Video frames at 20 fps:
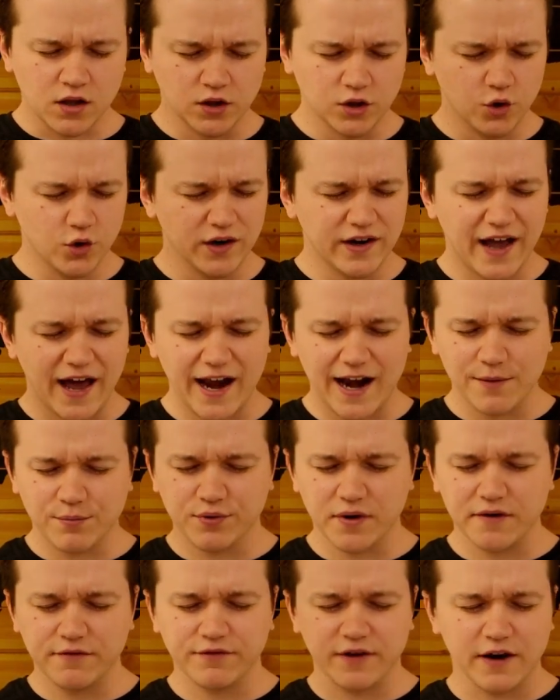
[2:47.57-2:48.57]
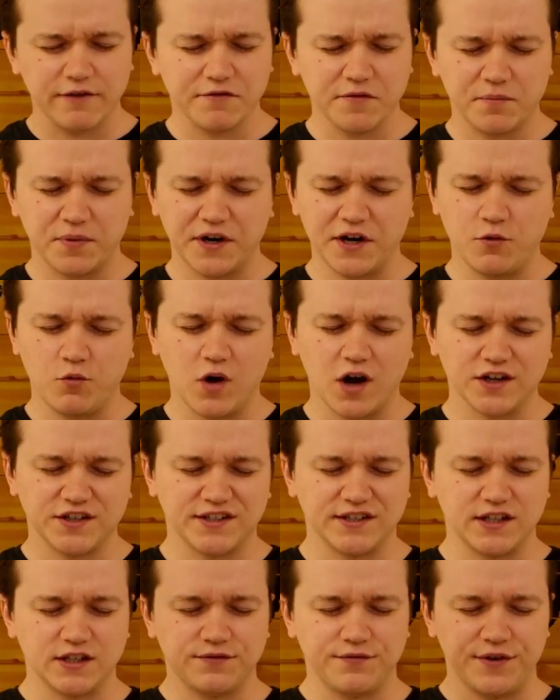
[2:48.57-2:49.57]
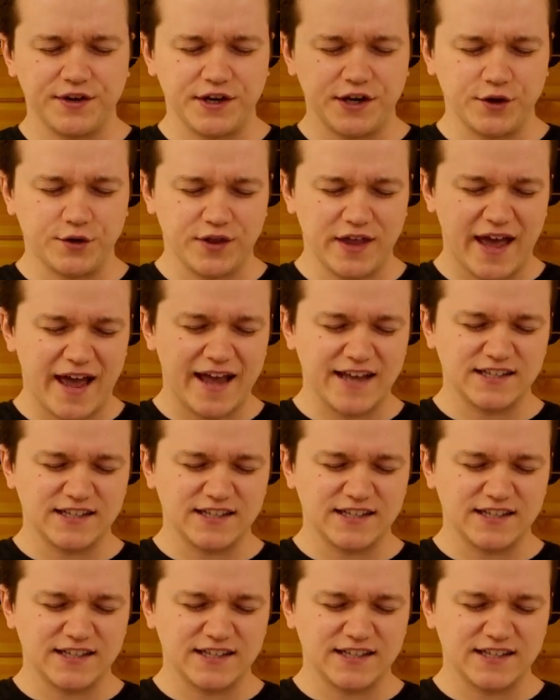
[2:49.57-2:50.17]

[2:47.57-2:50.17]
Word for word: Lord God, I pray for everybody watching this video that